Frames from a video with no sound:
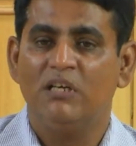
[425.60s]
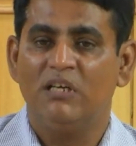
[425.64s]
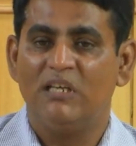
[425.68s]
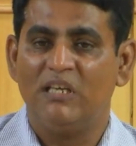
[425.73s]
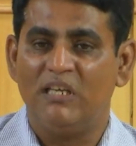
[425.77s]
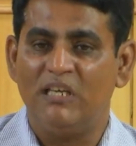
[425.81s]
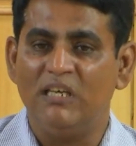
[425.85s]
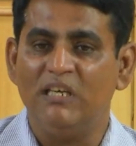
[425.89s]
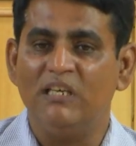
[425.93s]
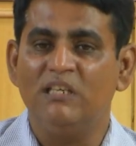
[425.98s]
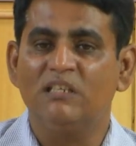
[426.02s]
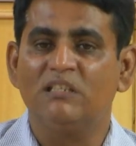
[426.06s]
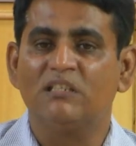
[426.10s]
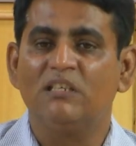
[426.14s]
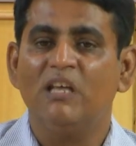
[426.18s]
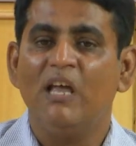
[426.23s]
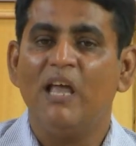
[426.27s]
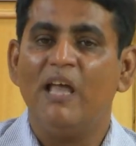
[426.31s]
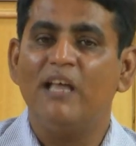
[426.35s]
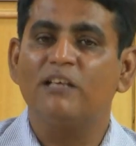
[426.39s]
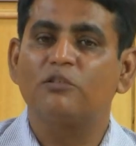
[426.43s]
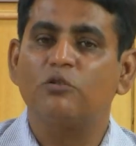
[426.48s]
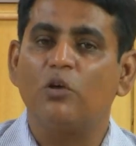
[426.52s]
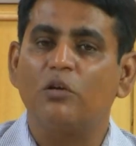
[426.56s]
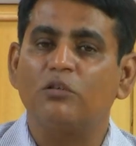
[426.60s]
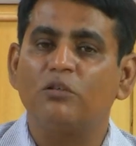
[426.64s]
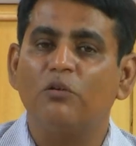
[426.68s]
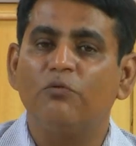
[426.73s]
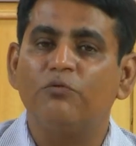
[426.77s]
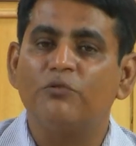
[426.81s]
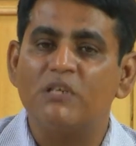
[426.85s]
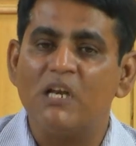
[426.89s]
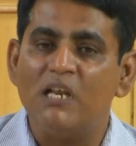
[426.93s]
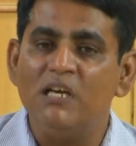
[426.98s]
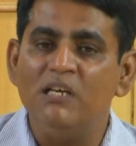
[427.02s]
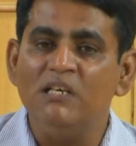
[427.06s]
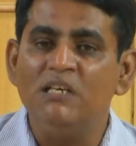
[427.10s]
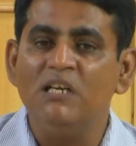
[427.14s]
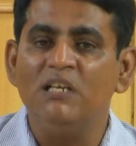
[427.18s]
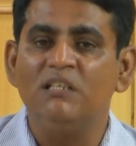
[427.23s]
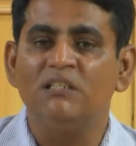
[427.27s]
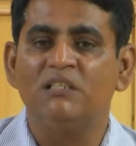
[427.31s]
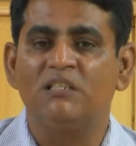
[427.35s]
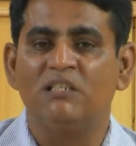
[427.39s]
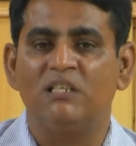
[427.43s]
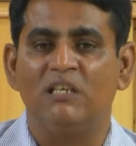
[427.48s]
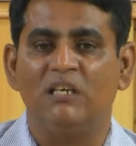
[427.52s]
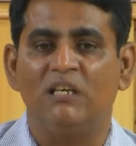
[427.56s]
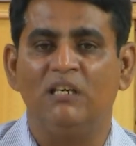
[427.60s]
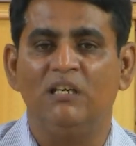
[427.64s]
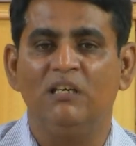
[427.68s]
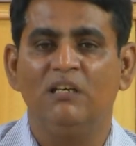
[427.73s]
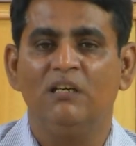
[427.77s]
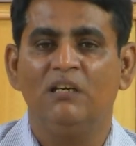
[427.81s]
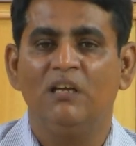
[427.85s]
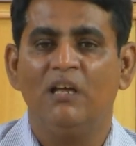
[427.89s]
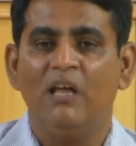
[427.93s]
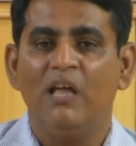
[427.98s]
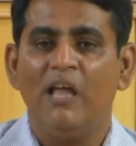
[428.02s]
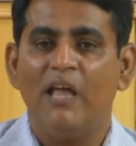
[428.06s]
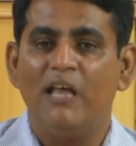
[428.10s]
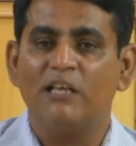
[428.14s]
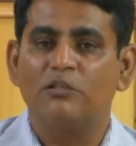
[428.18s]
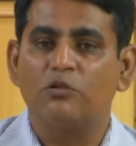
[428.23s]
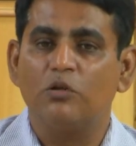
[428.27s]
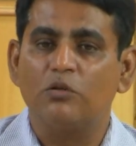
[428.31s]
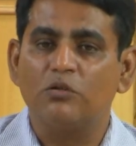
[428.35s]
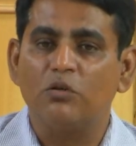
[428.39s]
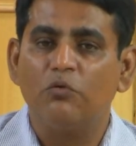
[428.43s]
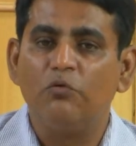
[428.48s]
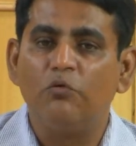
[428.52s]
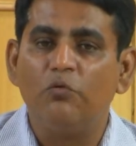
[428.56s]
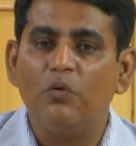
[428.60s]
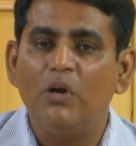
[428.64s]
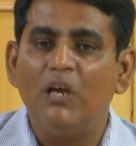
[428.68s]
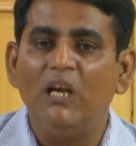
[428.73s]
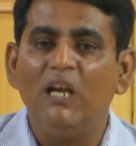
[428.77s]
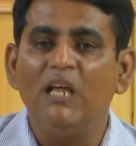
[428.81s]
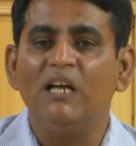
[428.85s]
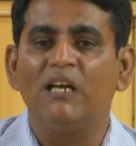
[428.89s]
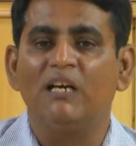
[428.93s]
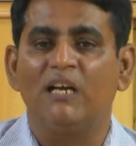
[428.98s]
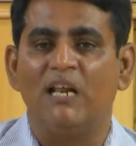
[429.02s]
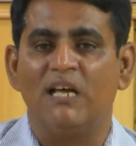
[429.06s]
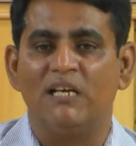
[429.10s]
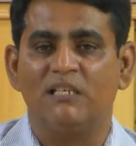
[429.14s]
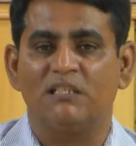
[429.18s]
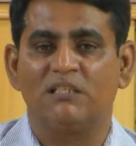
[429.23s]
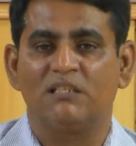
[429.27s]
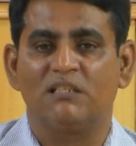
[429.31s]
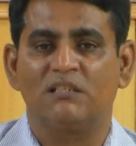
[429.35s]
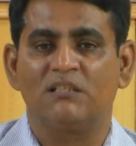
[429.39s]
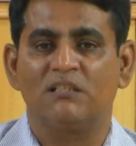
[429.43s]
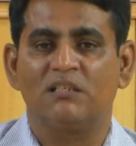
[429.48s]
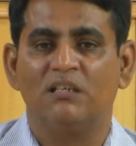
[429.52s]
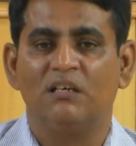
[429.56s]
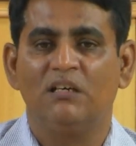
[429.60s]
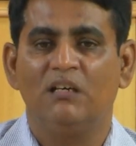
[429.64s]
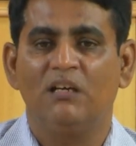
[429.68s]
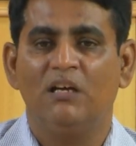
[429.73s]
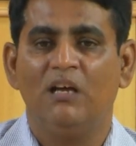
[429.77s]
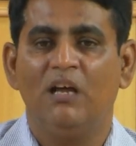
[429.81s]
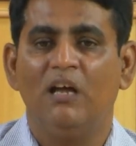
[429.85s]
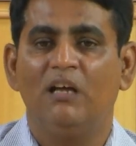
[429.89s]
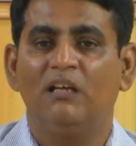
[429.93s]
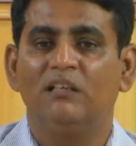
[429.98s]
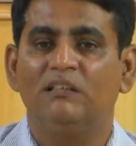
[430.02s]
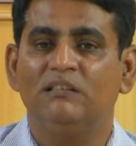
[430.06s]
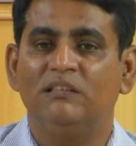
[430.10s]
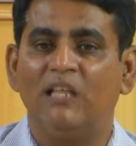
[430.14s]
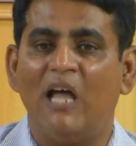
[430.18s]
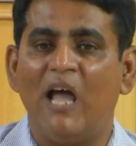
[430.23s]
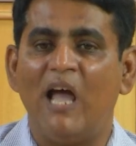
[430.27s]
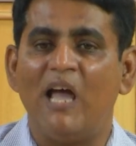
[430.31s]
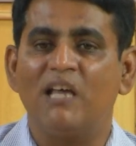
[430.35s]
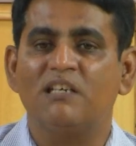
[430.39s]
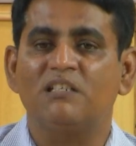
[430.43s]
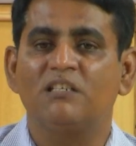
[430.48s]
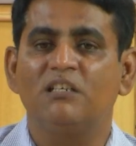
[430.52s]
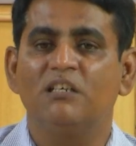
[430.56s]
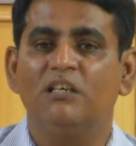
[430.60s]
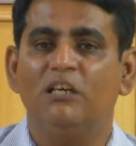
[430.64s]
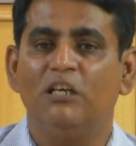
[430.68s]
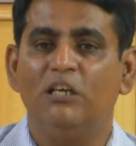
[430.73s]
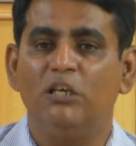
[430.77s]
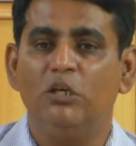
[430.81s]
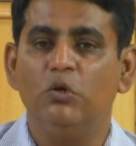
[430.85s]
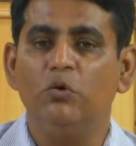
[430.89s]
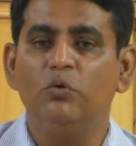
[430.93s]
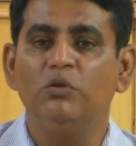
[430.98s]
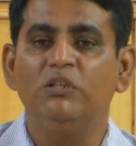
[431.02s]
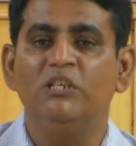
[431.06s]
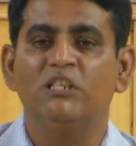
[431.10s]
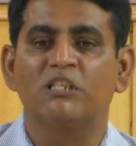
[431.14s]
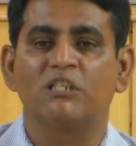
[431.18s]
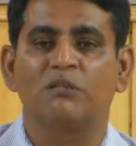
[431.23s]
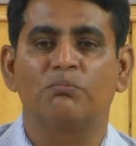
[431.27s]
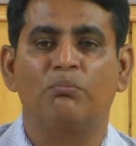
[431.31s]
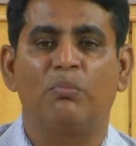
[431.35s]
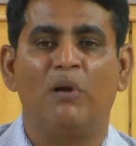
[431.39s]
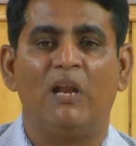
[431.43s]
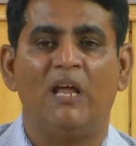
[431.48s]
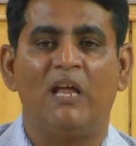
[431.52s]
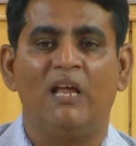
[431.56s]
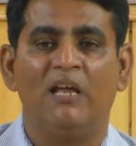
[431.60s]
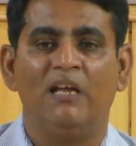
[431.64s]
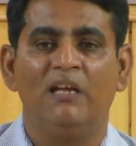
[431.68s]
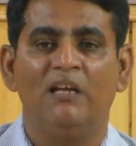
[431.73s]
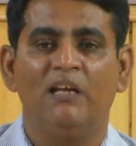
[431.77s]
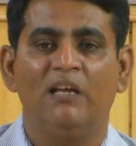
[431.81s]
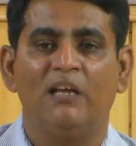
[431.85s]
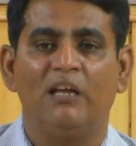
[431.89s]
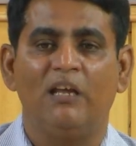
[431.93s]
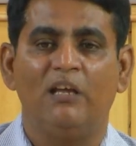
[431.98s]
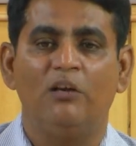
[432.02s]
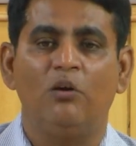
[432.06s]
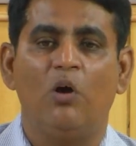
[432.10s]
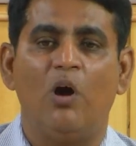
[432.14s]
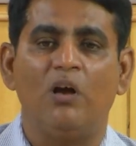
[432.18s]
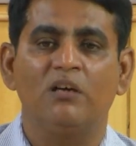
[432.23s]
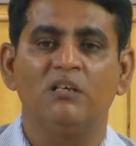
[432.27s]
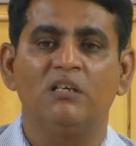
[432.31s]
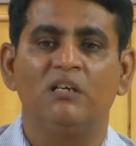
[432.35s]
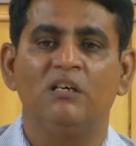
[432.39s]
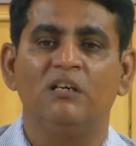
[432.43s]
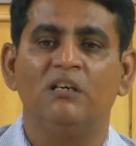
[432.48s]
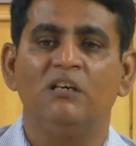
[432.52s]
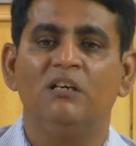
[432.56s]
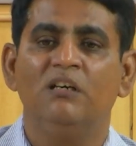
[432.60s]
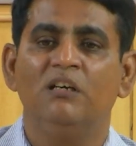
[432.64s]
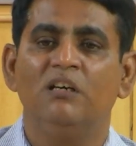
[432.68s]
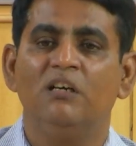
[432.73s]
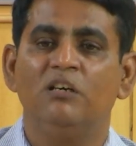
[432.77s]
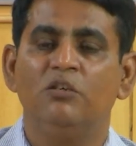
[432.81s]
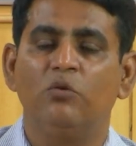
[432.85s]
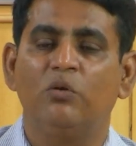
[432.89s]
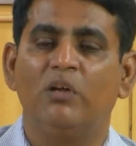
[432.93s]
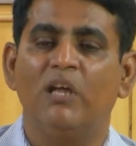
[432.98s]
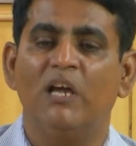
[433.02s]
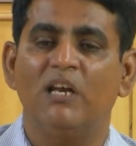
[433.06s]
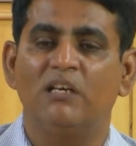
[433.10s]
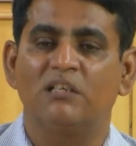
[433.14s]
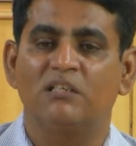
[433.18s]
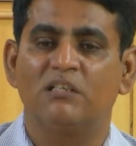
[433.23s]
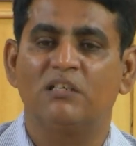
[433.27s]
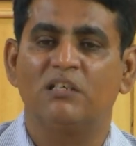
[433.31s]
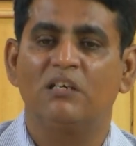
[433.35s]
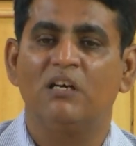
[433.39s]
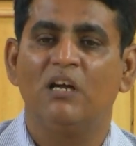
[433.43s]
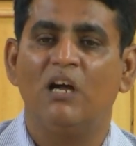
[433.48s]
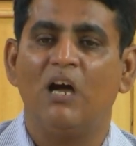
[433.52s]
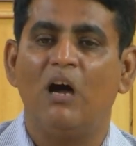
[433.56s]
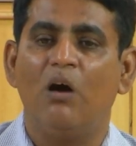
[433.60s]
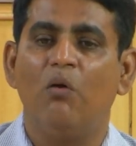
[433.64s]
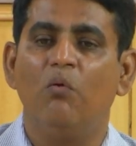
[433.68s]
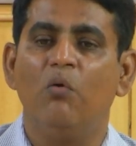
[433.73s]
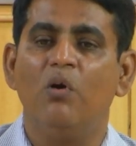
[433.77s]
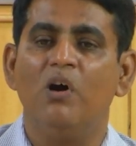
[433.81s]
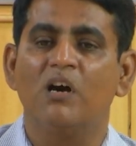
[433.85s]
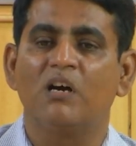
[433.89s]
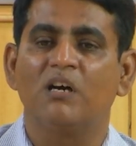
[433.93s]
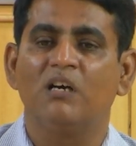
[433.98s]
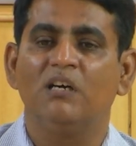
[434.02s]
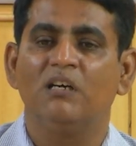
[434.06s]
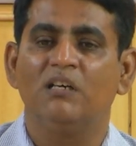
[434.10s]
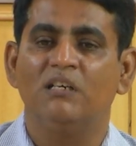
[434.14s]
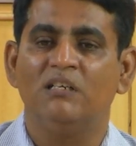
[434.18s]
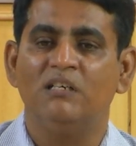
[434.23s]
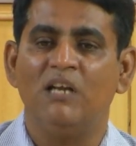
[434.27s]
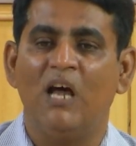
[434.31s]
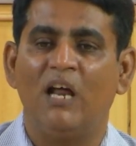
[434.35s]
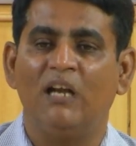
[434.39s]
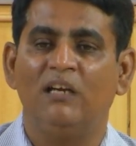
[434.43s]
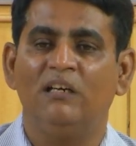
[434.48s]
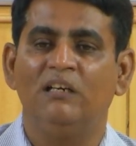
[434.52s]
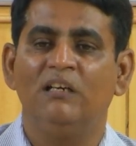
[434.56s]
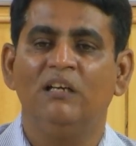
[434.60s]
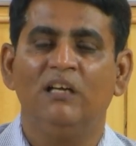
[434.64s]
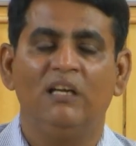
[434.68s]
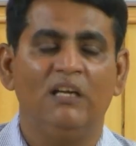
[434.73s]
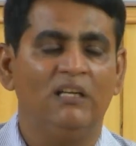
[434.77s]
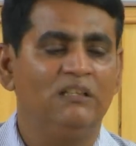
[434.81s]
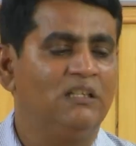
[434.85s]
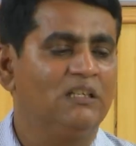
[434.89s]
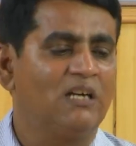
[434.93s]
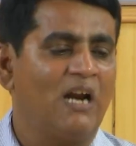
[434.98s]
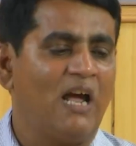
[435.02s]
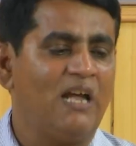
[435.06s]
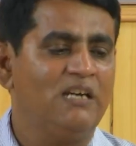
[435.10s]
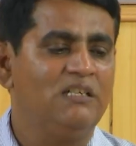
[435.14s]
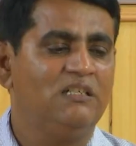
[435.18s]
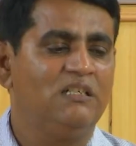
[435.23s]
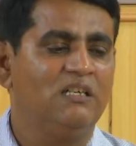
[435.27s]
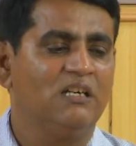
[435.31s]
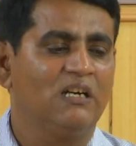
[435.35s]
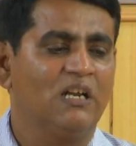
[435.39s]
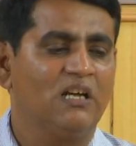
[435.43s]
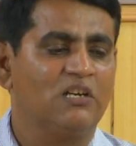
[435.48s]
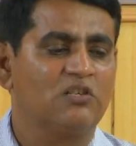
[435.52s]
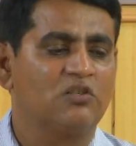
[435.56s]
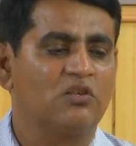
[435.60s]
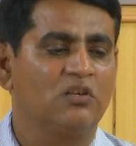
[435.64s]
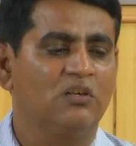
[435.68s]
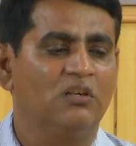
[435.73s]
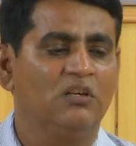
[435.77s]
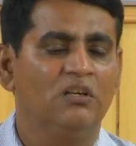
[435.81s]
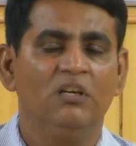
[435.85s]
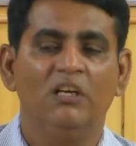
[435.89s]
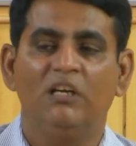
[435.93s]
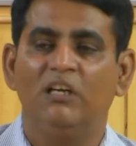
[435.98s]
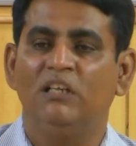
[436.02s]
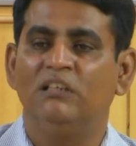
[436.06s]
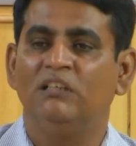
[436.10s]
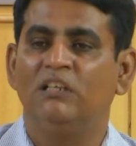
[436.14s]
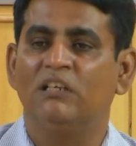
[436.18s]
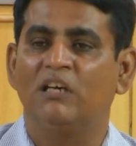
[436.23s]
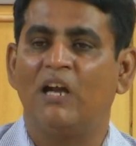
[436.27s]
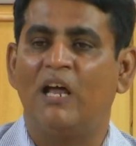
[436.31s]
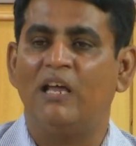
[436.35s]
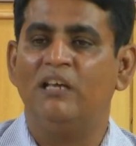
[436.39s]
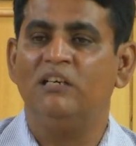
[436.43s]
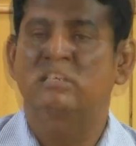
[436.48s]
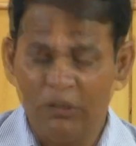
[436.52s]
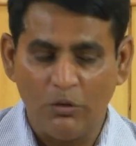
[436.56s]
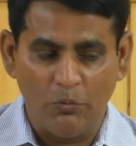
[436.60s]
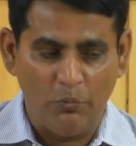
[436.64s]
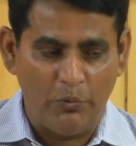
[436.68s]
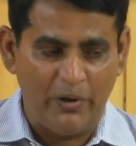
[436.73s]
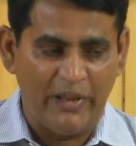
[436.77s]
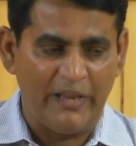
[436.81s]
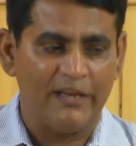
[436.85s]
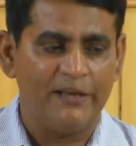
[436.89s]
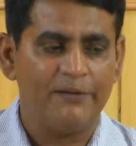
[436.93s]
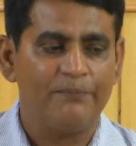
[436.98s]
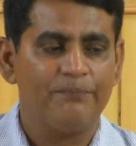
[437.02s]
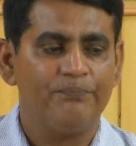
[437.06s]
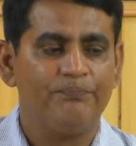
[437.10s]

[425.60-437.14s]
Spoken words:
is a sort of tendency, a sort of willingness that you display in order to get a work done in the right direction, in the right way.